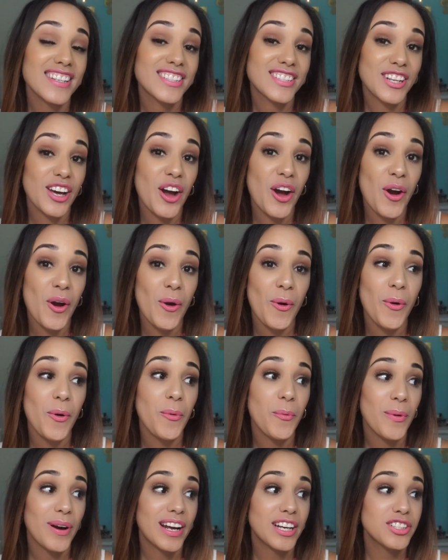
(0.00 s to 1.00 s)
So
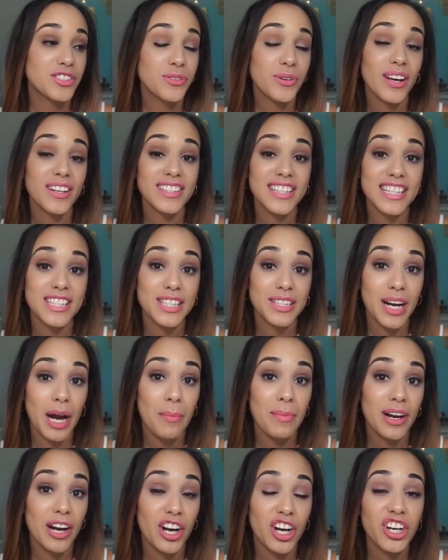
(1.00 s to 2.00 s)
what I do on days when
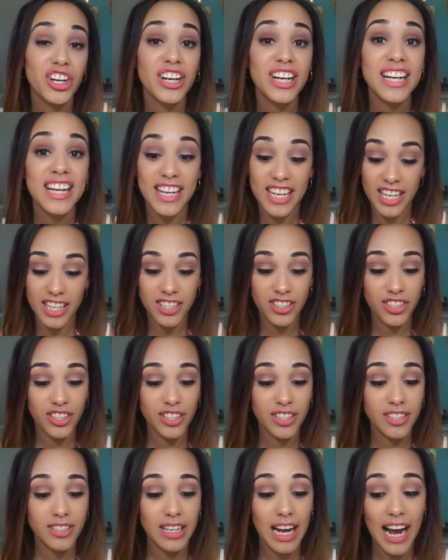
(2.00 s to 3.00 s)
I'm in a hurry is
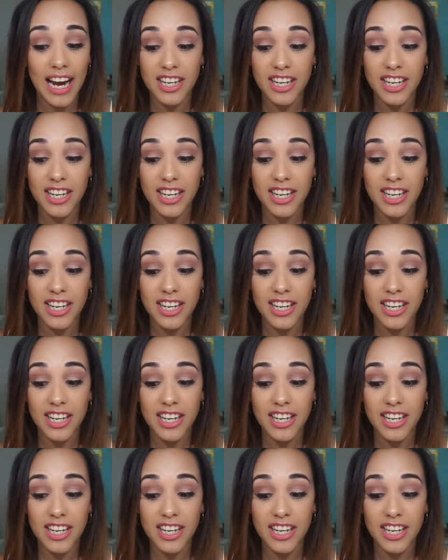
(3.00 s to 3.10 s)
just